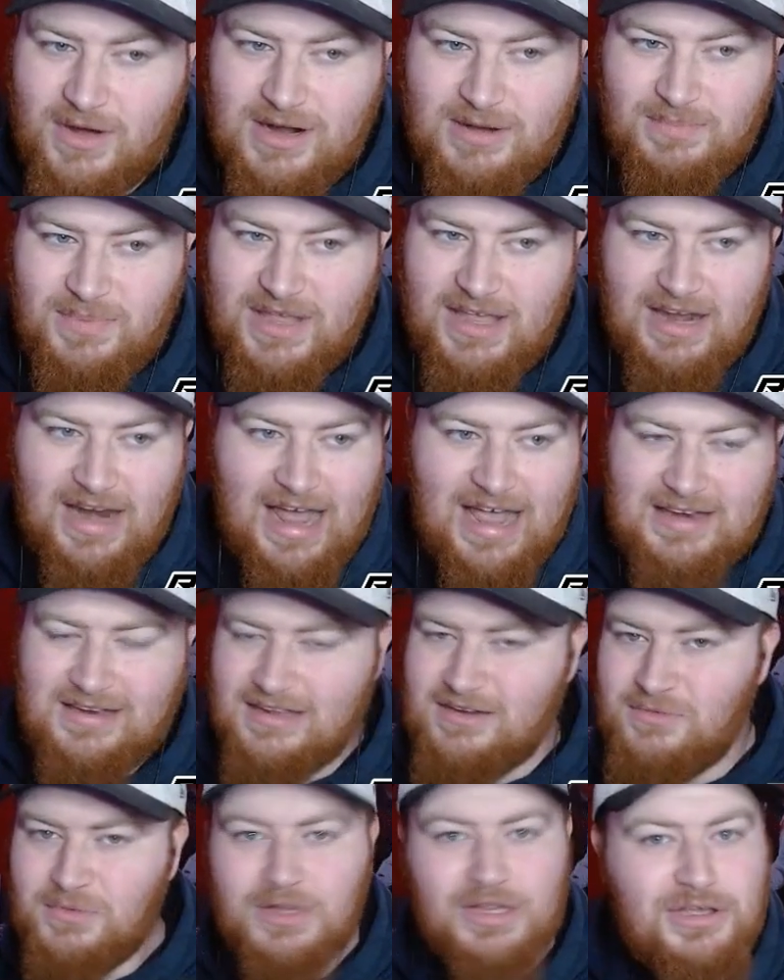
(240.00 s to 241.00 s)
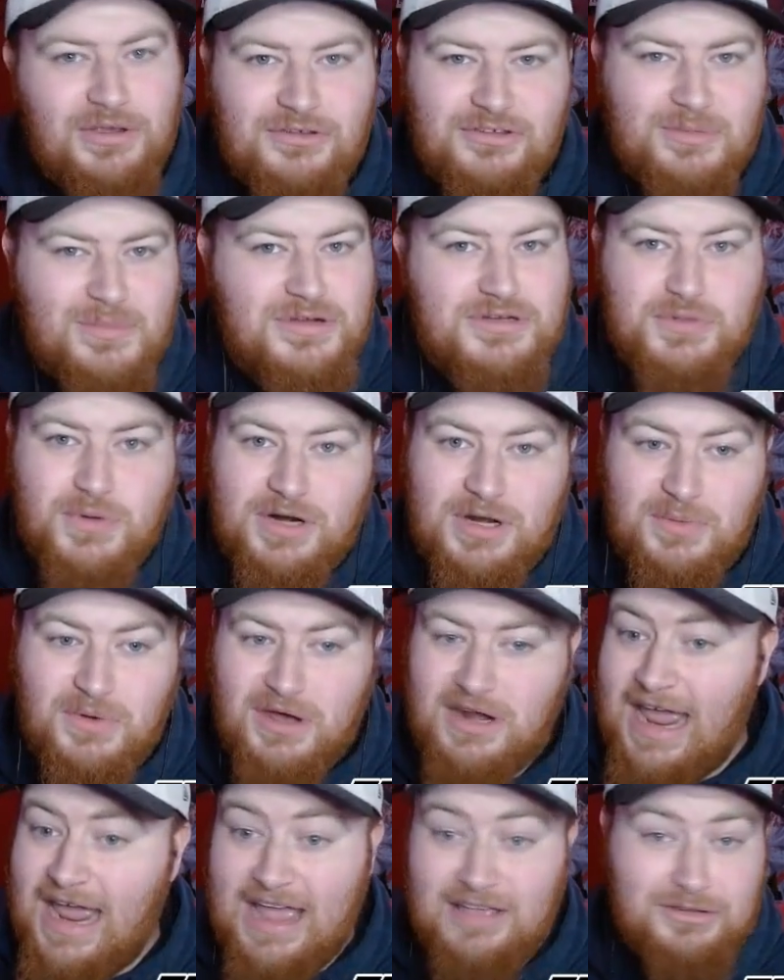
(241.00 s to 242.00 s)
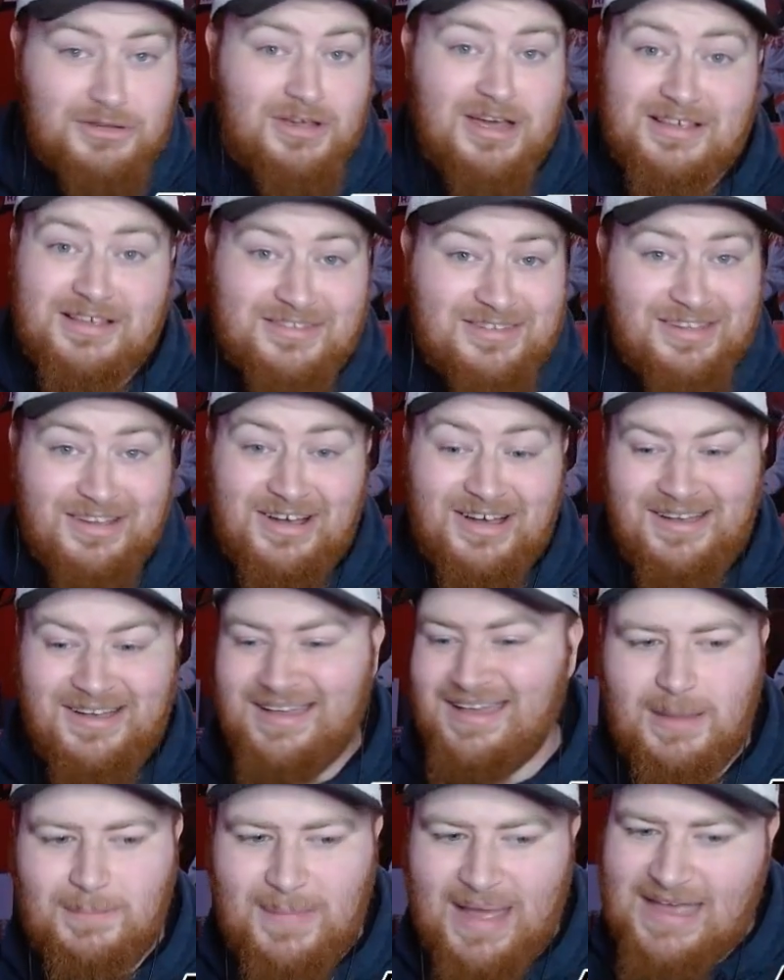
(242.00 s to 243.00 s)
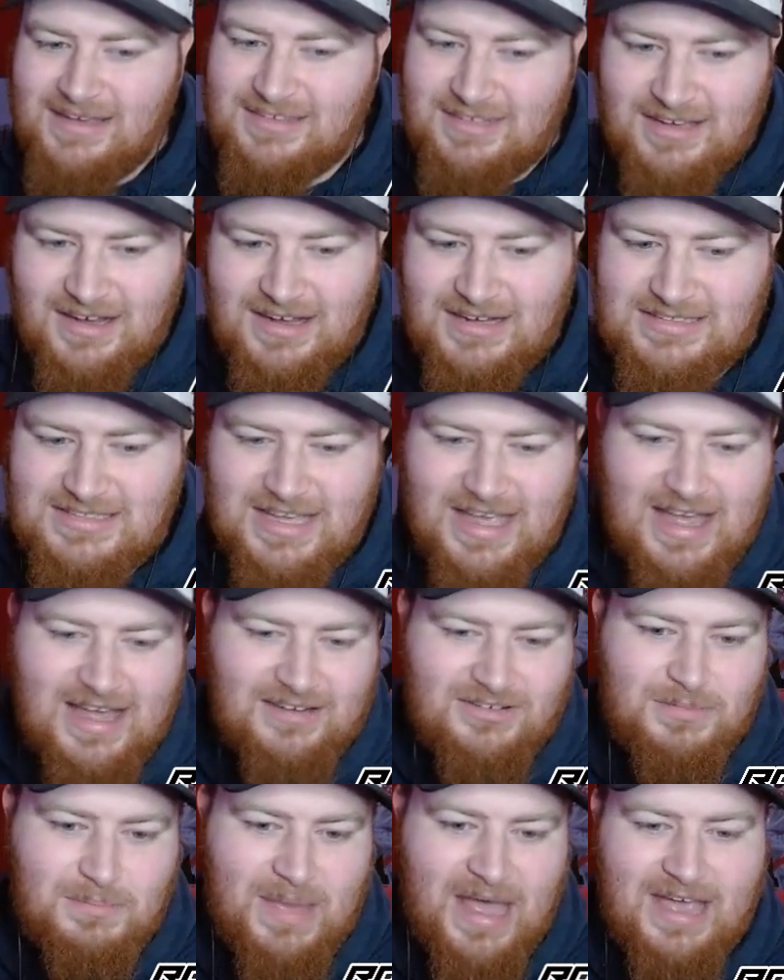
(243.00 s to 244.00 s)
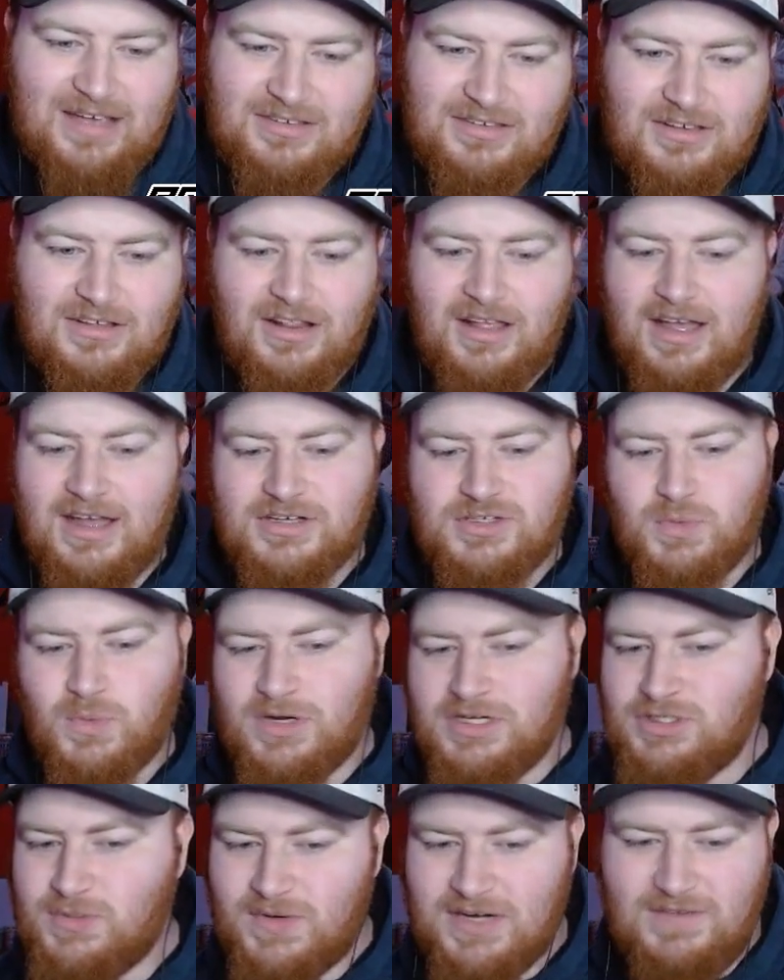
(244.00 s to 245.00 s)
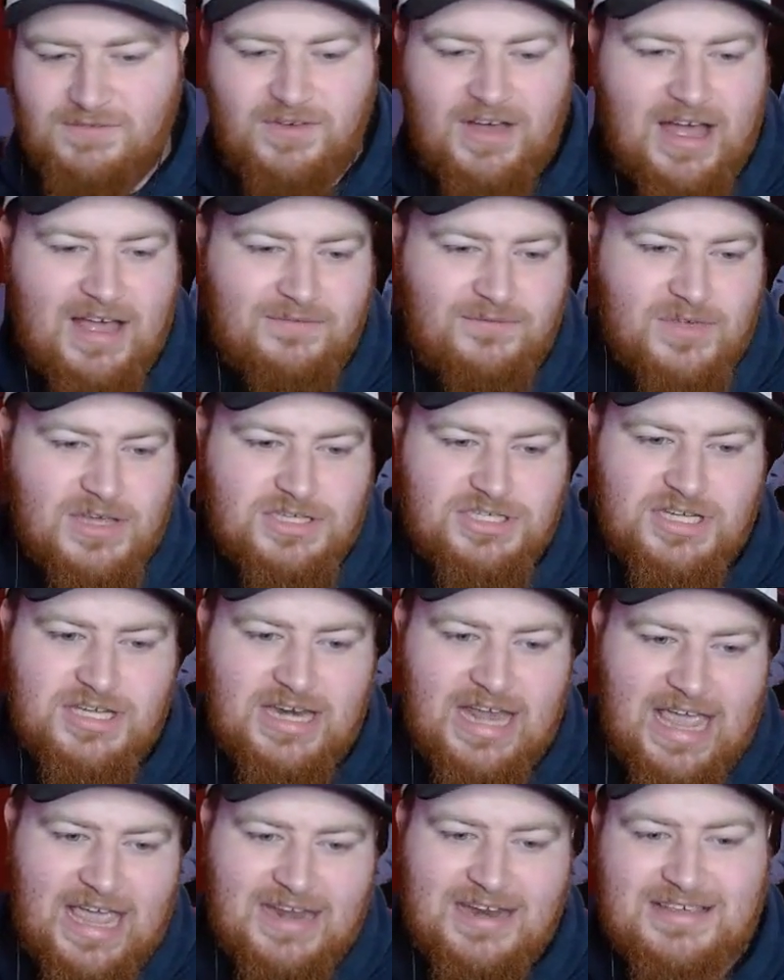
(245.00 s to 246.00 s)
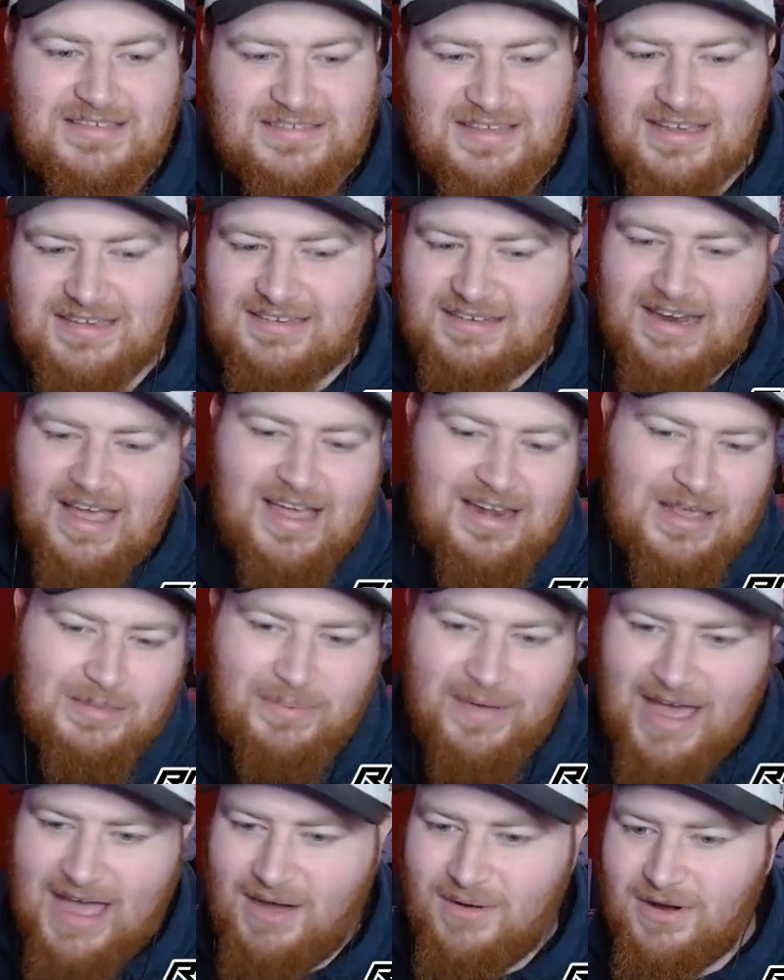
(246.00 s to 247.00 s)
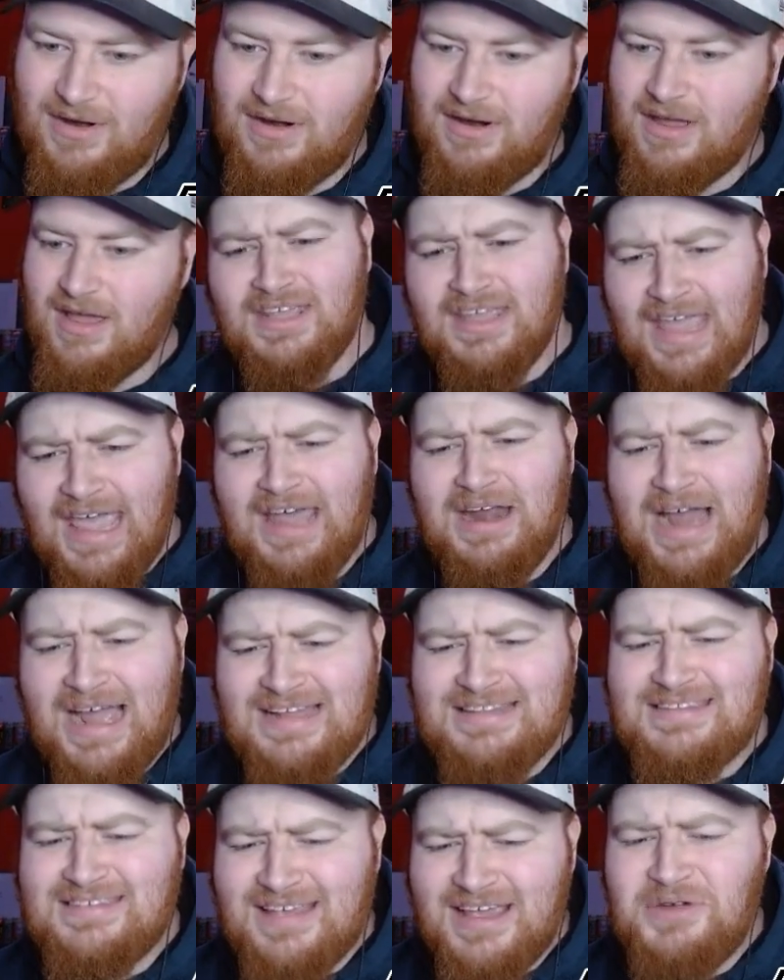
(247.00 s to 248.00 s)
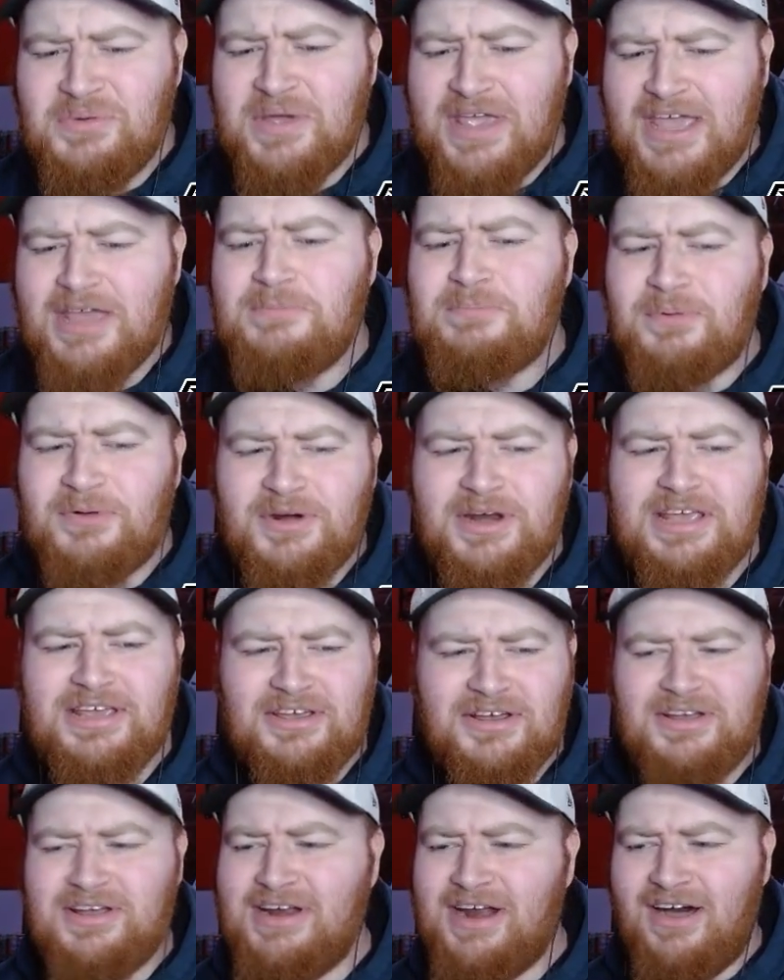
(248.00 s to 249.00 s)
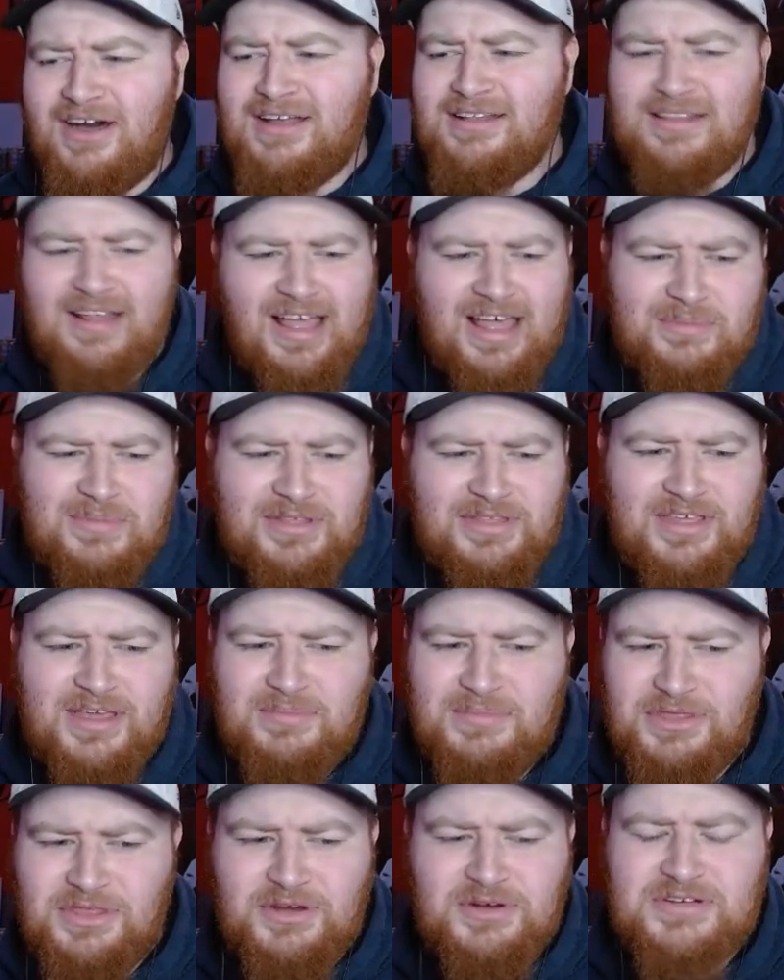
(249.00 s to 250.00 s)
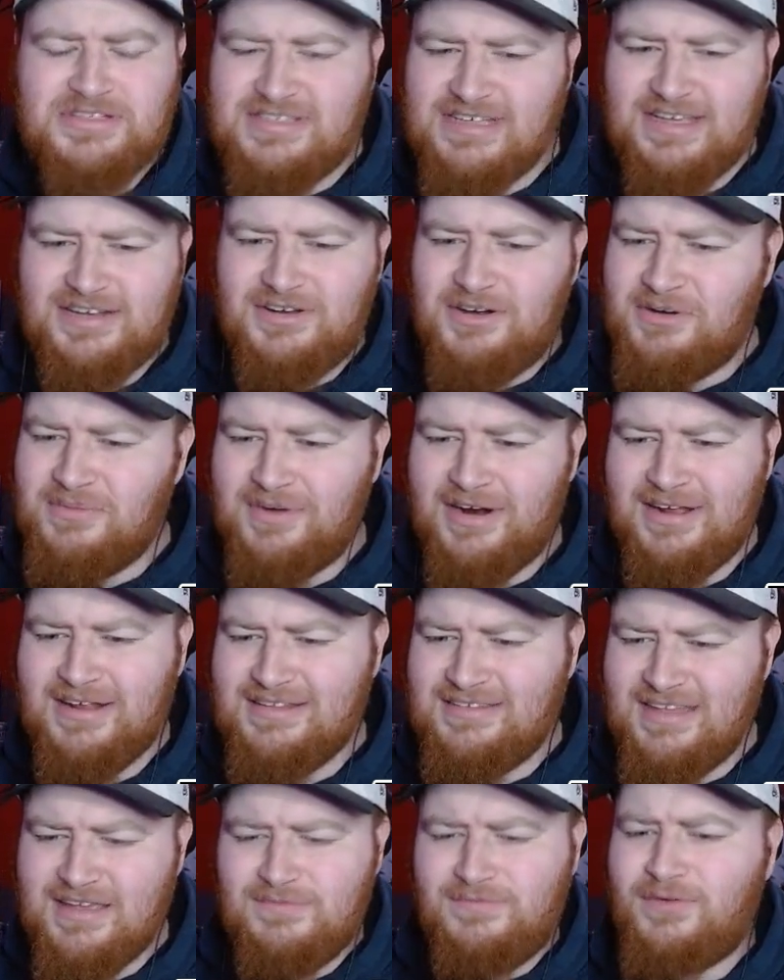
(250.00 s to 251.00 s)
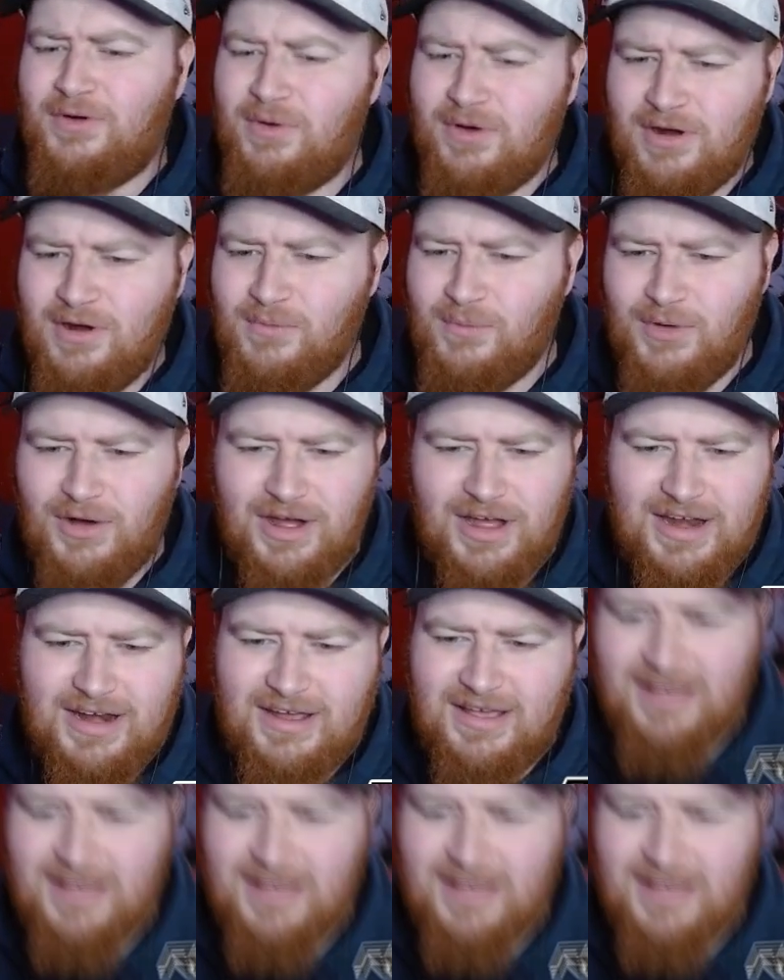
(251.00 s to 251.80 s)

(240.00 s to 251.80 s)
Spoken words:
bit. I didn't really use him in 21, as you guys saw. Max contact, max clutch, 125 vision, 86, 90 power. And I'd say we hit pretty good online with him. 13 home runs, hit 401.